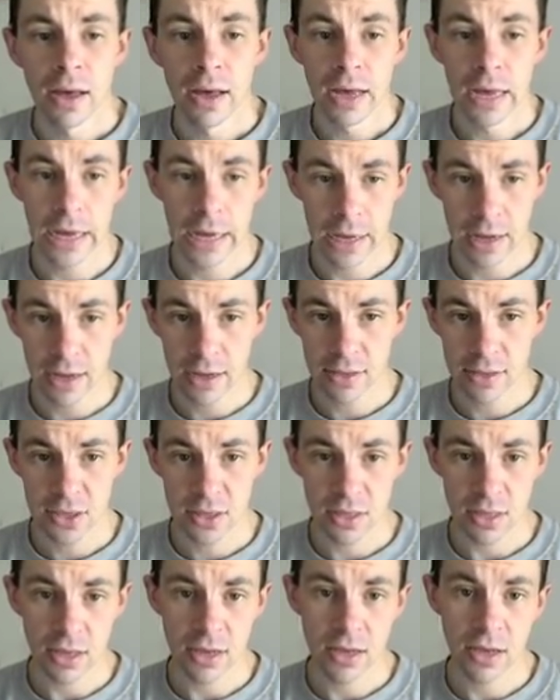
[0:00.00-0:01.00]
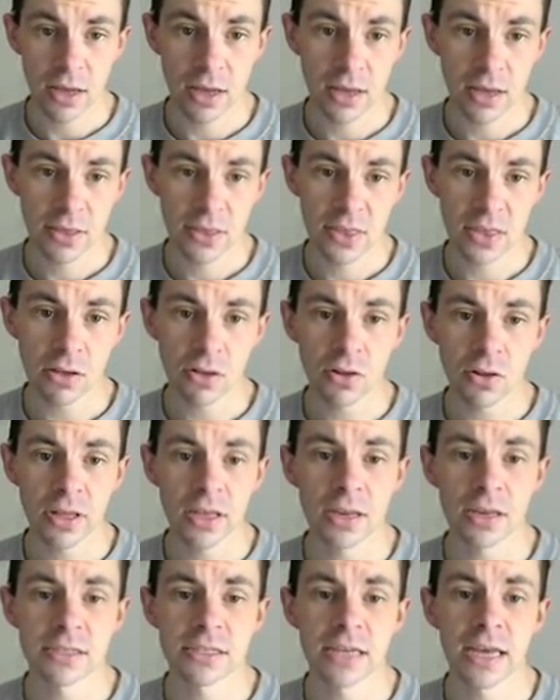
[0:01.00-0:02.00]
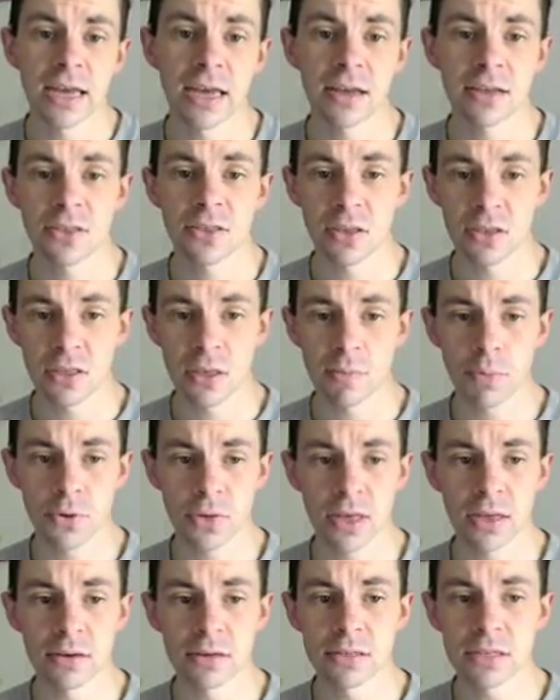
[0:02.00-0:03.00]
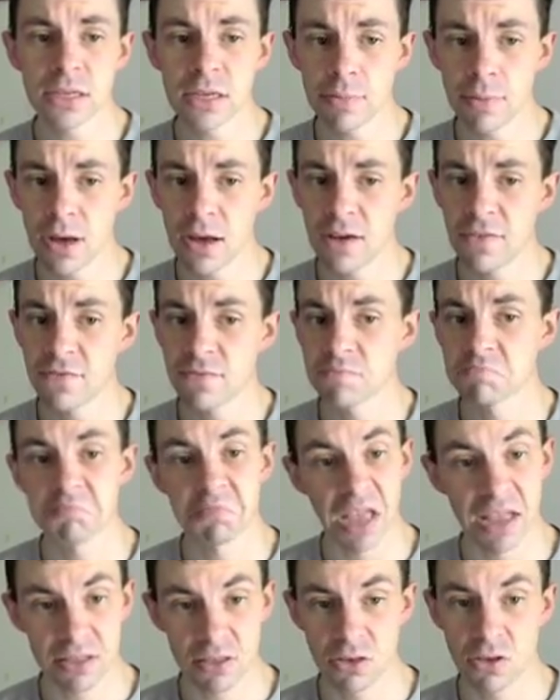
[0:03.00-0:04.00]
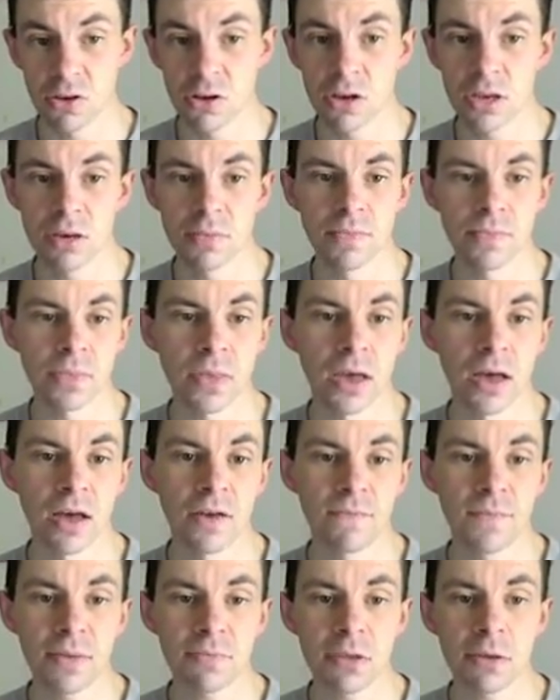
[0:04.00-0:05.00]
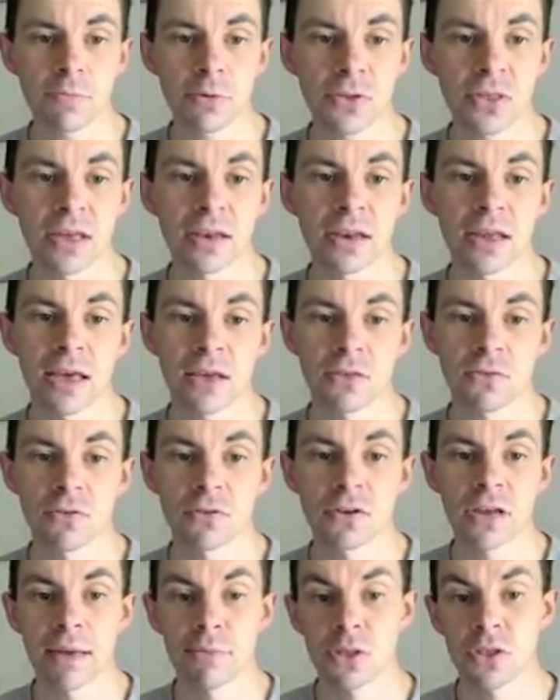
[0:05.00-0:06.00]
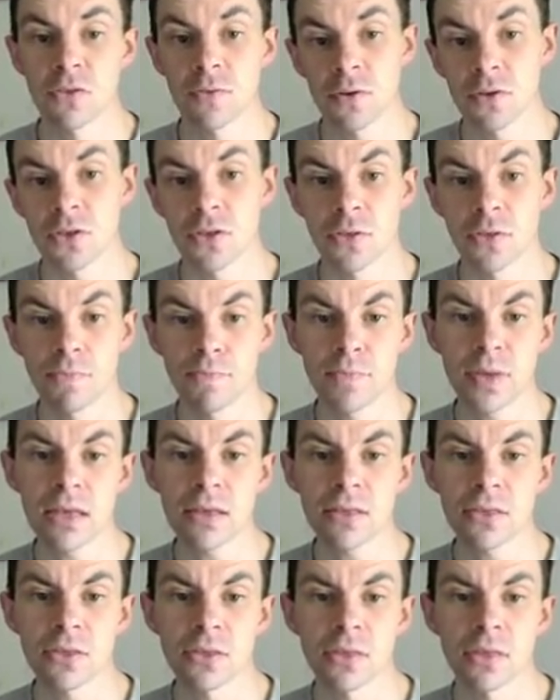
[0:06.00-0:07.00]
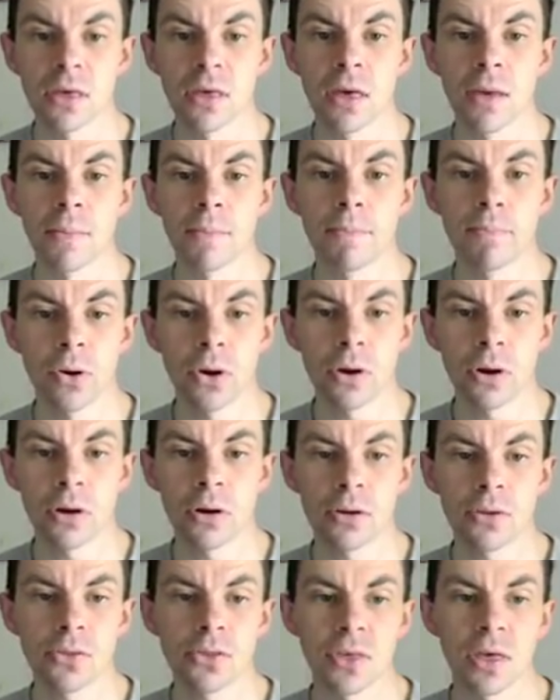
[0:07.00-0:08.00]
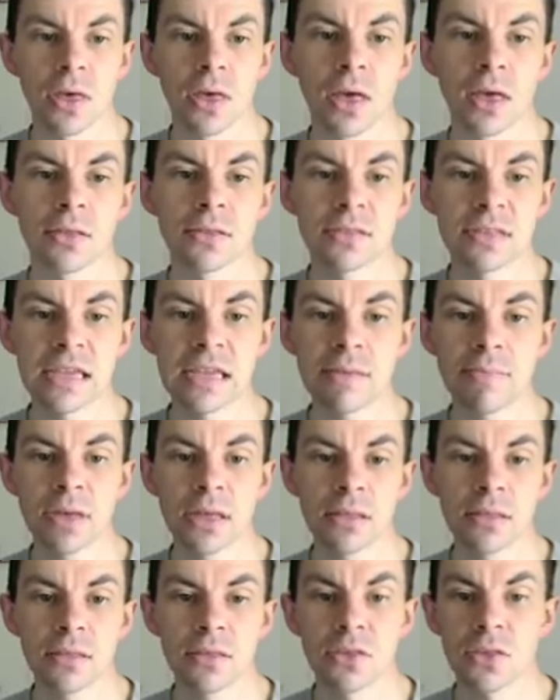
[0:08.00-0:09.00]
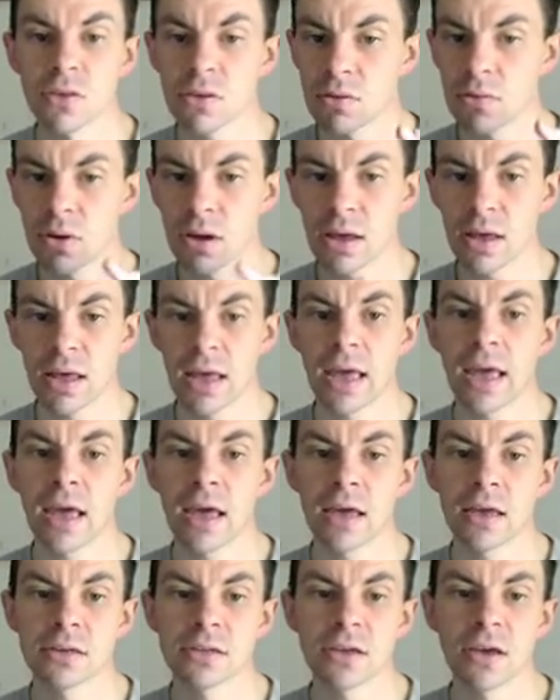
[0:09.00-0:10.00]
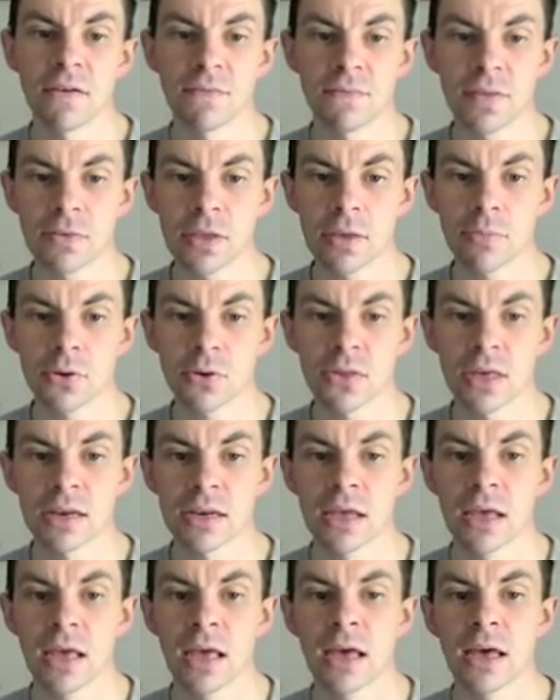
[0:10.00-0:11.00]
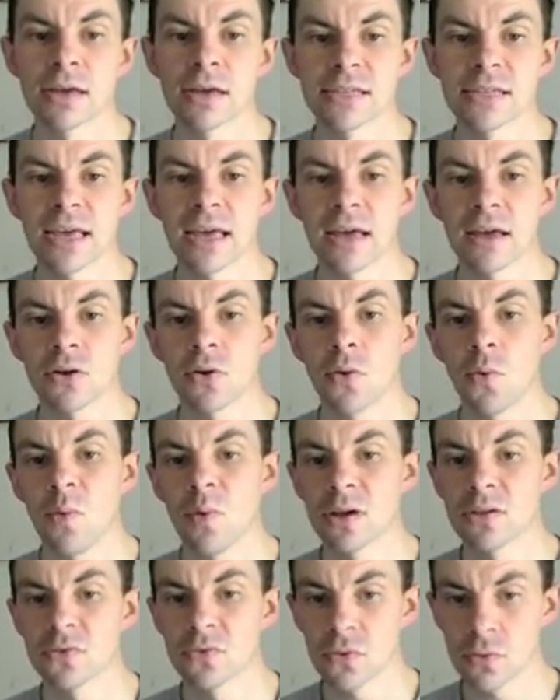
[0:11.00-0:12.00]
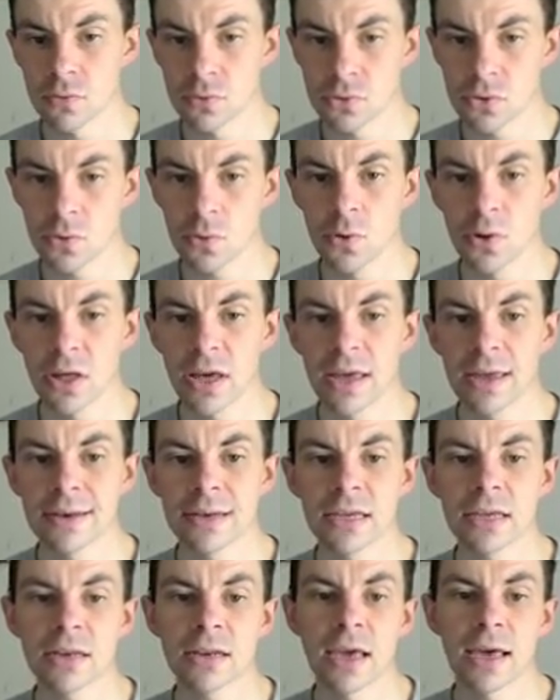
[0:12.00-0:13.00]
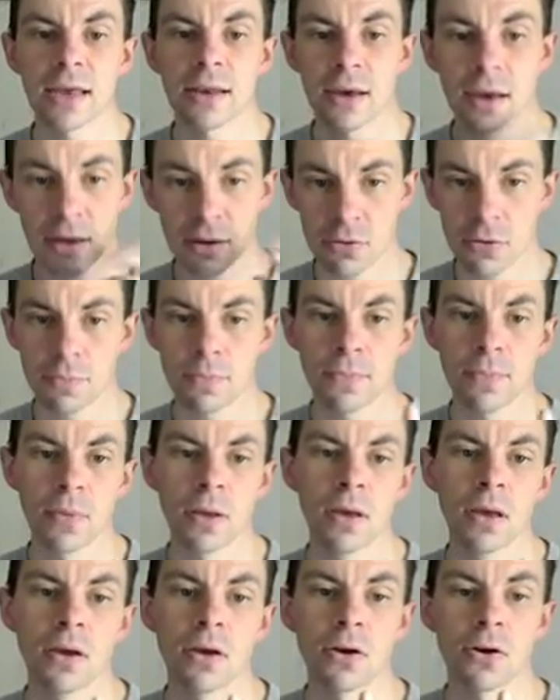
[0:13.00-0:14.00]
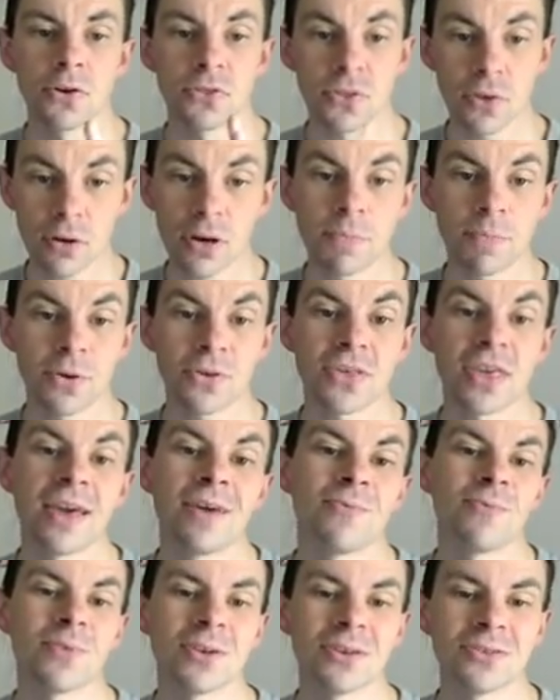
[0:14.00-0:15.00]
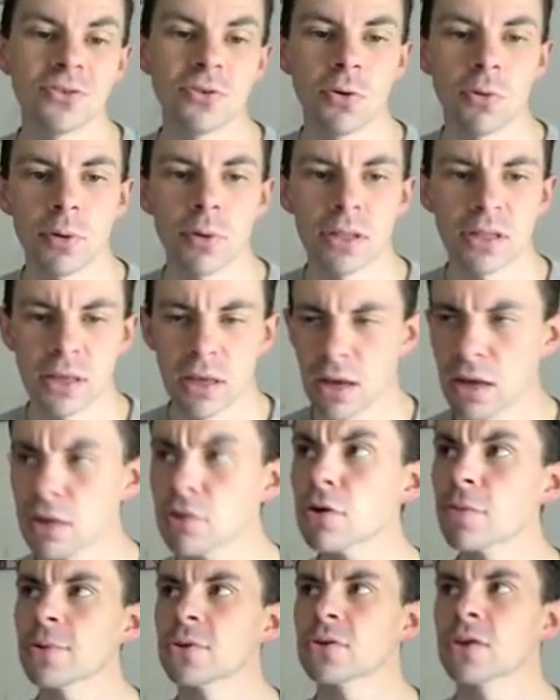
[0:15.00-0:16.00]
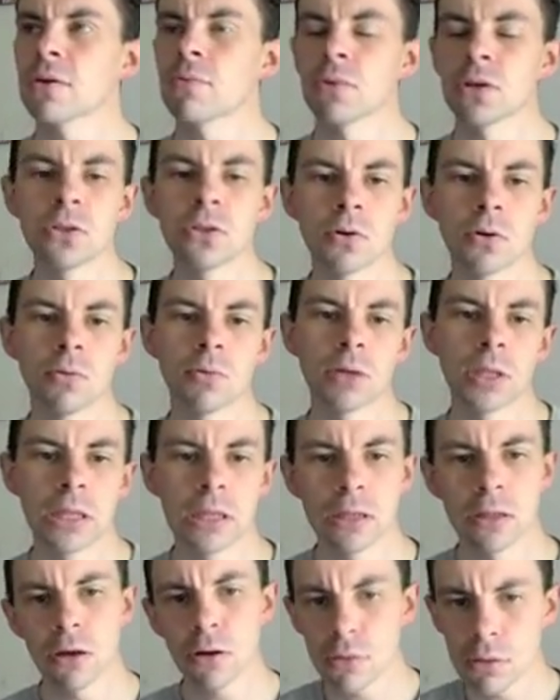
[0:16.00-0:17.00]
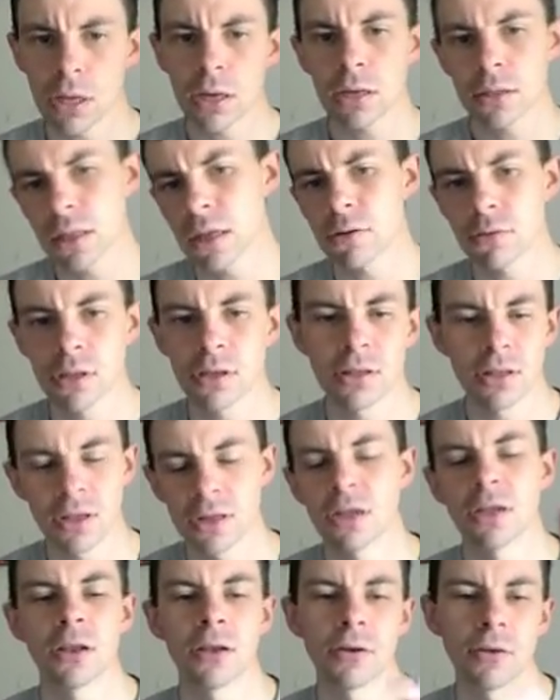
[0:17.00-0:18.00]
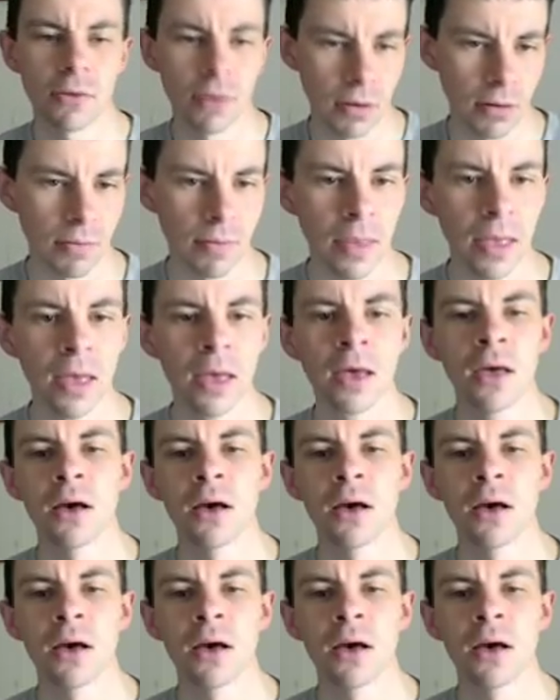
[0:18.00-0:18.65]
Single hit attack, 60% debuff, that's good. 50% extra damage versus beasts, birds, demons, and a 50% attack when true dual handing, and 30% when dual wielding. 100% when dual wielding. Okay, no.